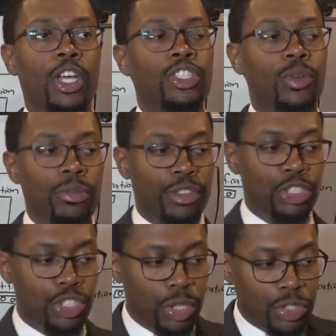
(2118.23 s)
So if the
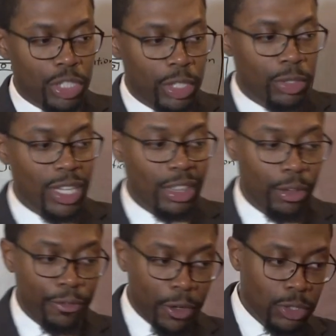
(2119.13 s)
church leaders at
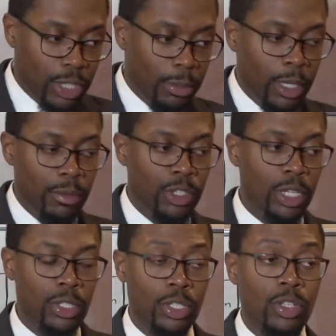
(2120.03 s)
the first coming of
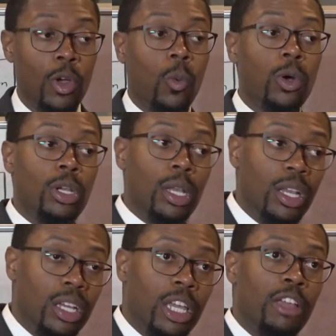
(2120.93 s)
Jesus were
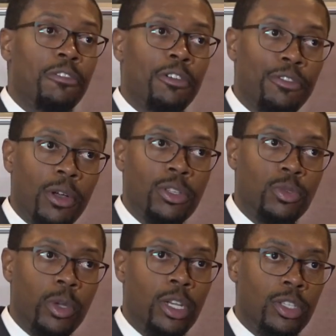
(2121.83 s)
looking for
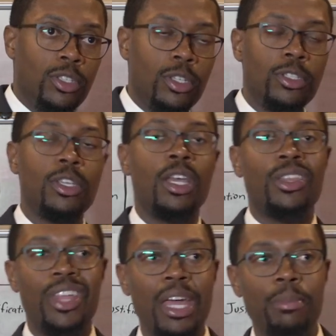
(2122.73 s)
false witnesses,
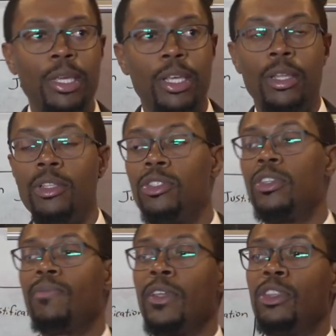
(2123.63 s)
that
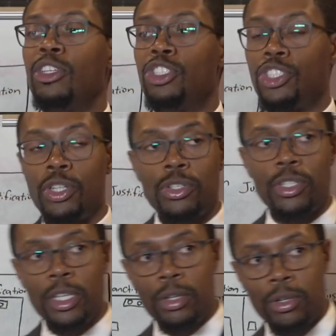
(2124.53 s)
means the church
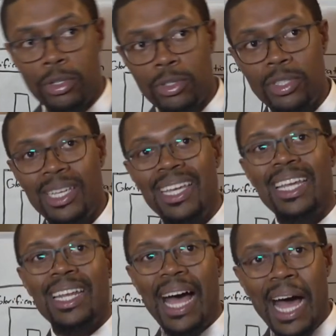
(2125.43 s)
leaders
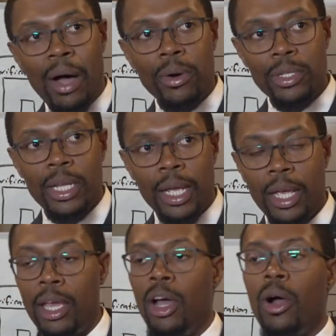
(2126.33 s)
in our
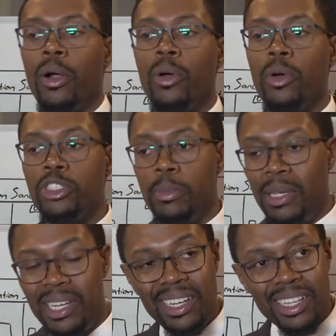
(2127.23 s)
day are going to
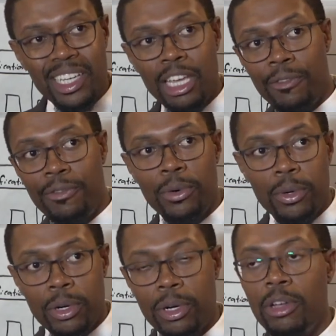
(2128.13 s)
be looking
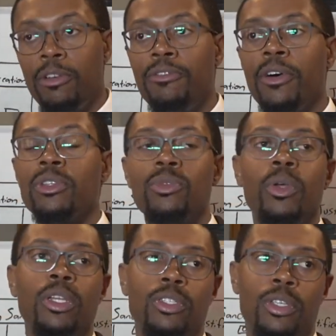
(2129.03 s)
for false
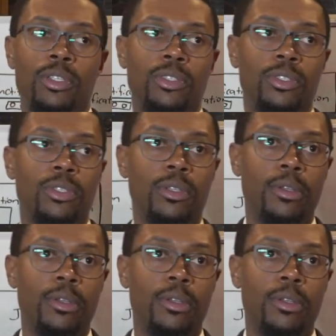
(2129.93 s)
witnesses.